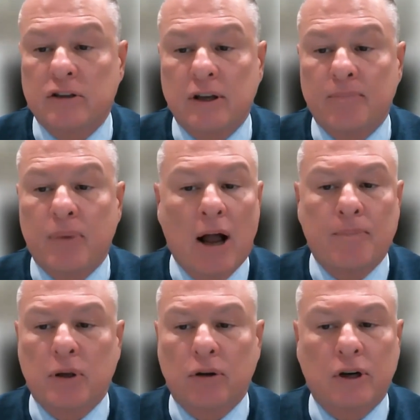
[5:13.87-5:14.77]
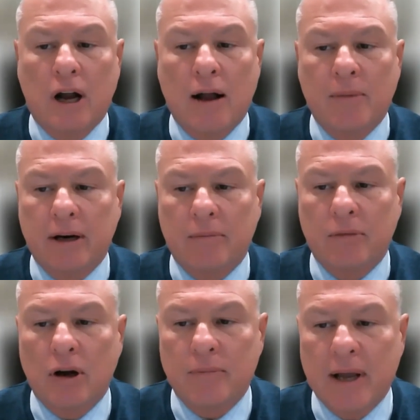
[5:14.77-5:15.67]
It's a popular comment
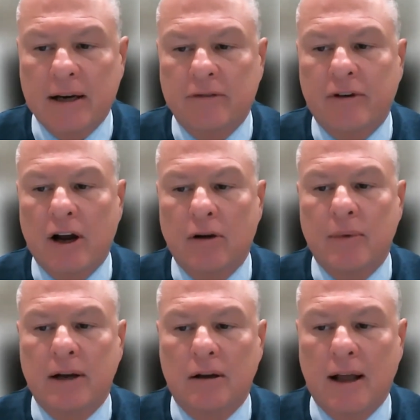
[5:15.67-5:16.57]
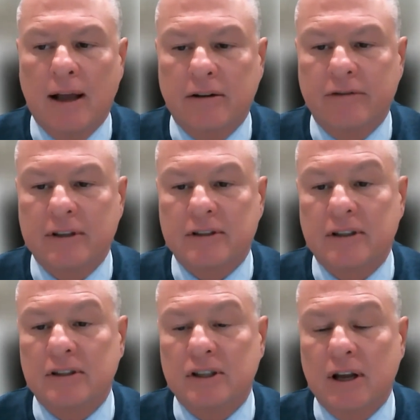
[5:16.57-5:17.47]
among many environmental
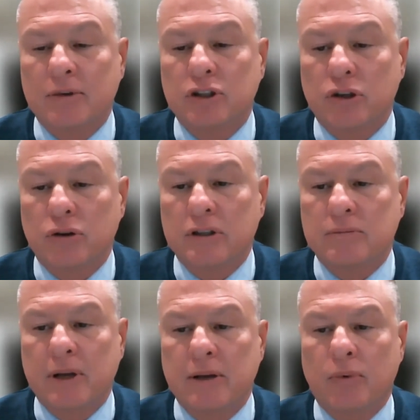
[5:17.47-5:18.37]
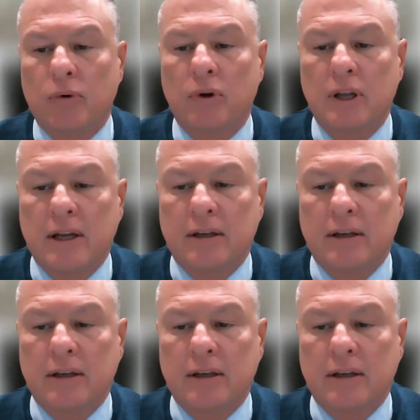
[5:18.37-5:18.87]
activists and some insurance people